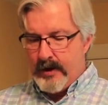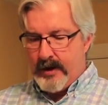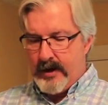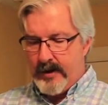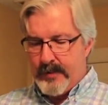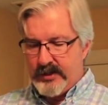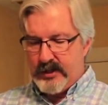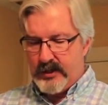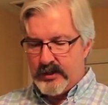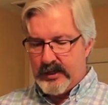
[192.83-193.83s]
My
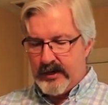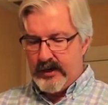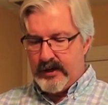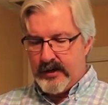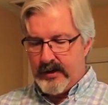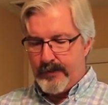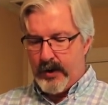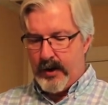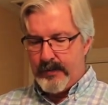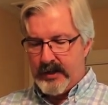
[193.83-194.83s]
secretary
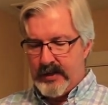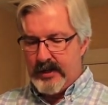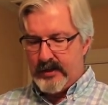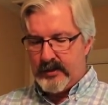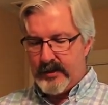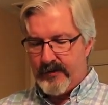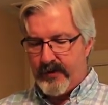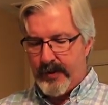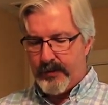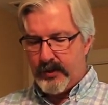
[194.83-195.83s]
bought me this
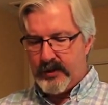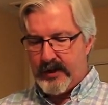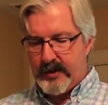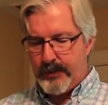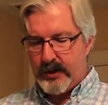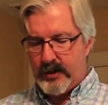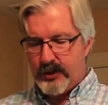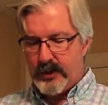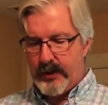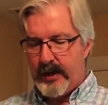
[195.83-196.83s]
for my birthday a couple of
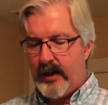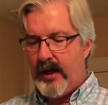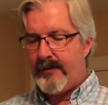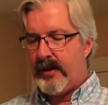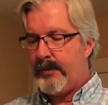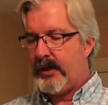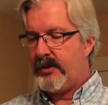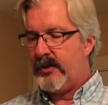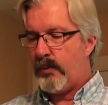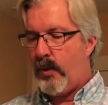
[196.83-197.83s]
years ago, and I love it
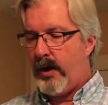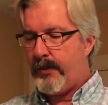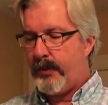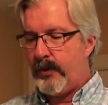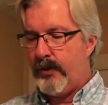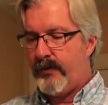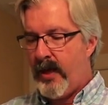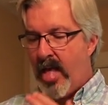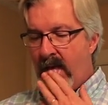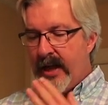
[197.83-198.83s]
because it's waterproof,
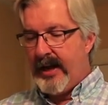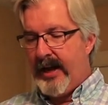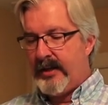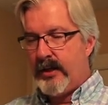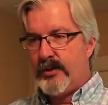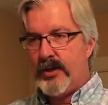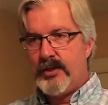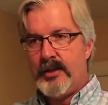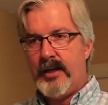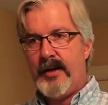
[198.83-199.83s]
and
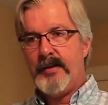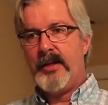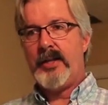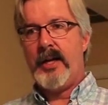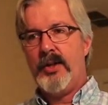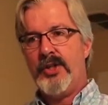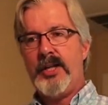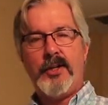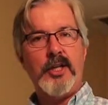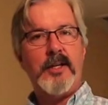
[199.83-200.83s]
it's got a little
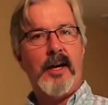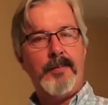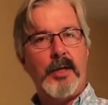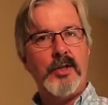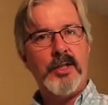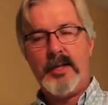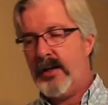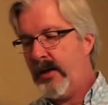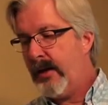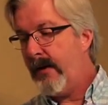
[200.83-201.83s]
suction cup. You can stick
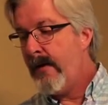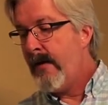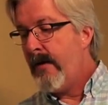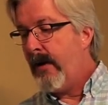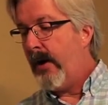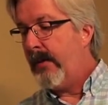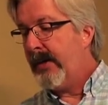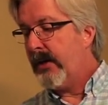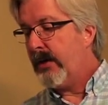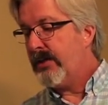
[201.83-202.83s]
it on a
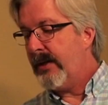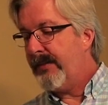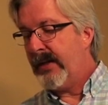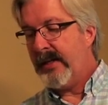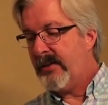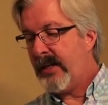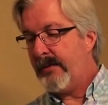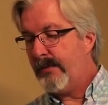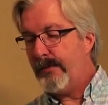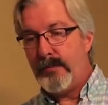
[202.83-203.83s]
mirror or something, and it's
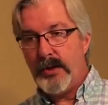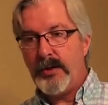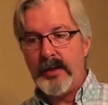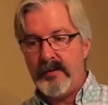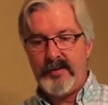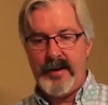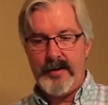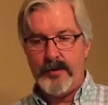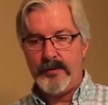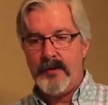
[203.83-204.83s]
got brilliant
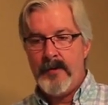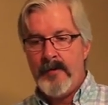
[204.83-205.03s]
sound.